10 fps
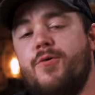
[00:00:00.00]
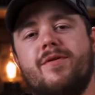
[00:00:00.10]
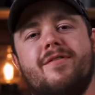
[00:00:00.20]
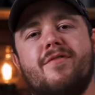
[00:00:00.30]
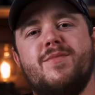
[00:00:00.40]

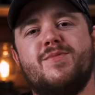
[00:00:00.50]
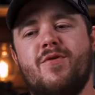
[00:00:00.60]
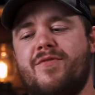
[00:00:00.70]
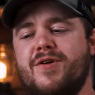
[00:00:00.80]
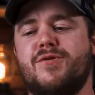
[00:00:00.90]
Ooh,
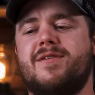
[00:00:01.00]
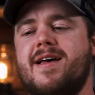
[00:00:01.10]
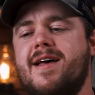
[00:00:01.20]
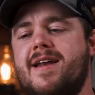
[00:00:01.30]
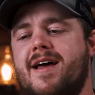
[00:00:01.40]
Grimsmo Official
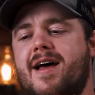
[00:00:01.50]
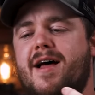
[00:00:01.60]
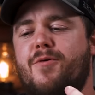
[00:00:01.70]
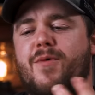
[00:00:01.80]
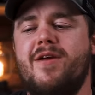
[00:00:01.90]
said,
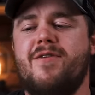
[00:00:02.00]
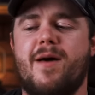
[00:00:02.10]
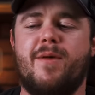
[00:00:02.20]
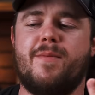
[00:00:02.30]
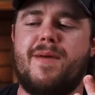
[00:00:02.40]
uh, when are you
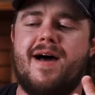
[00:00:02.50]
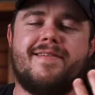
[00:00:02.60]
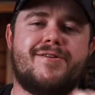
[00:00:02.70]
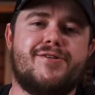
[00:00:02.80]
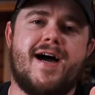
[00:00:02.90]
coming by
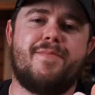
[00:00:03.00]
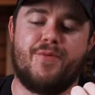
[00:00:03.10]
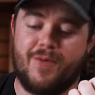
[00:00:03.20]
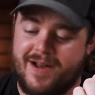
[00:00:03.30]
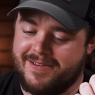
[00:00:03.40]
the
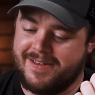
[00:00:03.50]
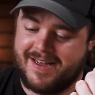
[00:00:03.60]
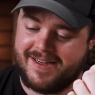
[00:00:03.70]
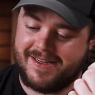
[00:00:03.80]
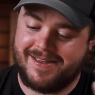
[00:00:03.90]
shop?
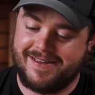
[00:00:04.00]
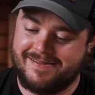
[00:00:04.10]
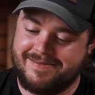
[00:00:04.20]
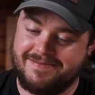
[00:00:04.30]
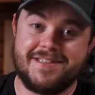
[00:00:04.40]
Well,
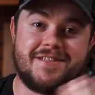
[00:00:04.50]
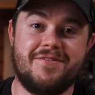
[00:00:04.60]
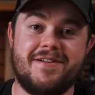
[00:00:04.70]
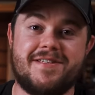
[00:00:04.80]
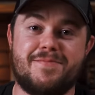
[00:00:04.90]
as
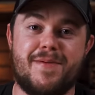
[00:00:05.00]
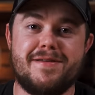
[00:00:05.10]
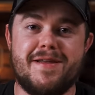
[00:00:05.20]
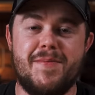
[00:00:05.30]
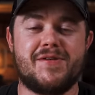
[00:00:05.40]
soon as this
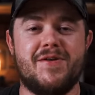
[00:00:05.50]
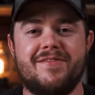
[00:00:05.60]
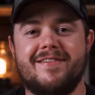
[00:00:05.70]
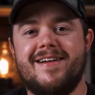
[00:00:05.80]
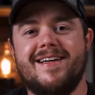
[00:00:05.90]
pandemic's
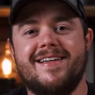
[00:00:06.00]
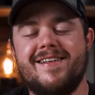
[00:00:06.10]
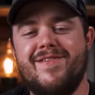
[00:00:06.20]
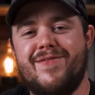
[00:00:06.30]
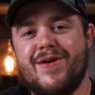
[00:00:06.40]
over and I can
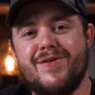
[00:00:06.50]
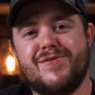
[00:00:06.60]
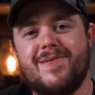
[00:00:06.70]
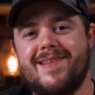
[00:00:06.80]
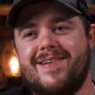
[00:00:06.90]
leave the
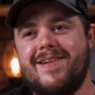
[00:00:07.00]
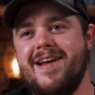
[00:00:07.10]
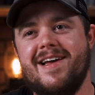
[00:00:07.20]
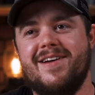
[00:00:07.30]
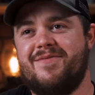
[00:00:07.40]
country without
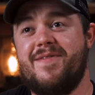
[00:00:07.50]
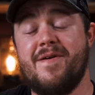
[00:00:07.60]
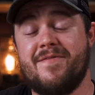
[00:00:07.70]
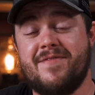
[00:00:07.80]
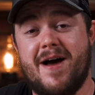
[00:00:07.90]

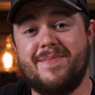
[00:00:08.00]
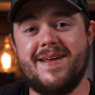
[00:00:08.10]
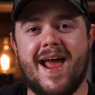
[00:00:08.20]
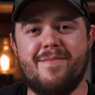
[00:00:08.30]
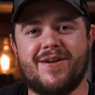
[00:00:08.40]
fear of not
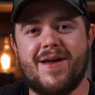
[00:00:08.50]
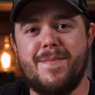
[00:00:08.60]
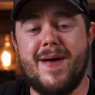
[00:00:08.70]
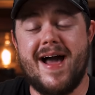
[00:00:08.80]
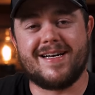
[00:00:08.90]
being able to
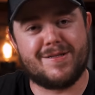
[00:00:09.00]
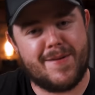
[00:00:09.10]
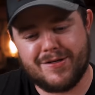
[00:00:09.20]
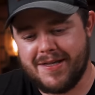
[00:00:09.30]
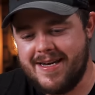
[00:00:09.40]
come back,
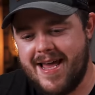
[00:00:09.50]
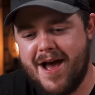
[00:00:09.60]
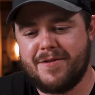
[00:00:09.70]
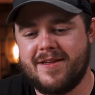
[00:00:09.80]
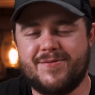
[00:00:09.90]
especially
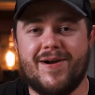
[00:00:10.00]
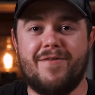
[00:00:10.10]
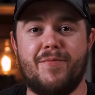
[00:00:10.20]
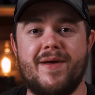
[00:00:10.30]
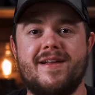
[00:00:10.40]
now that
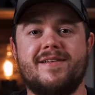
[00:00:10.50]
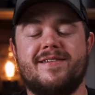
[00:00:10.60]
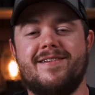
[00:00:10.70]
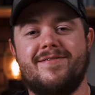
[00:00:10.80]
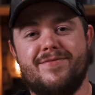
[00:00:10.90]
travel
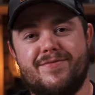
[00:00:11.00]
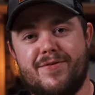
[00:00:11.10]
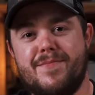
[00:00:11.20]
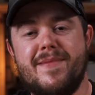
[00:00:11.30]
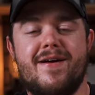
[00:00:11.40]
bans
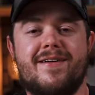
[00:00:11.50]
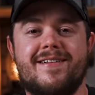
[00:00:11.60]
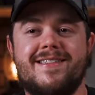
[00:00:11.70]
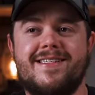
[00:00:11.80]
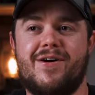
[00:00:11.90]
for
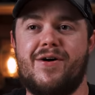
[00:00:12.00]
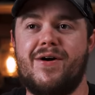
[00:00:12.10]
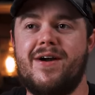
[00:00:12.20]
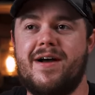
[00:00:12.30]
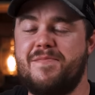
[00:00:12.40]
Americans
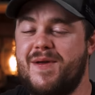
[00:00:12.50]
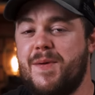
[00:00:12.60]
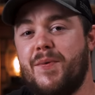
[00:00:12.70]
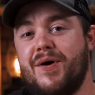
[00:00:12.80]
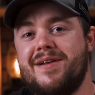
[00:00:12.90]
are uh,
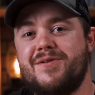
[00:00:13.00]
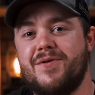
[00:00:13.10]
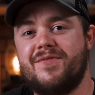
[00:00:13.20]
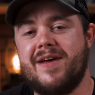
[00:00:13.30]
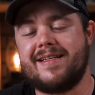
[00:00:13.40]
being put into
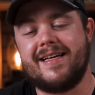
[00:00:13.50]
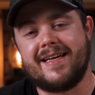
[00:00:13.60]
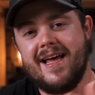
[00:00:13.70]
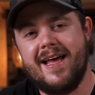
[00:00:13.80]
effect. Like,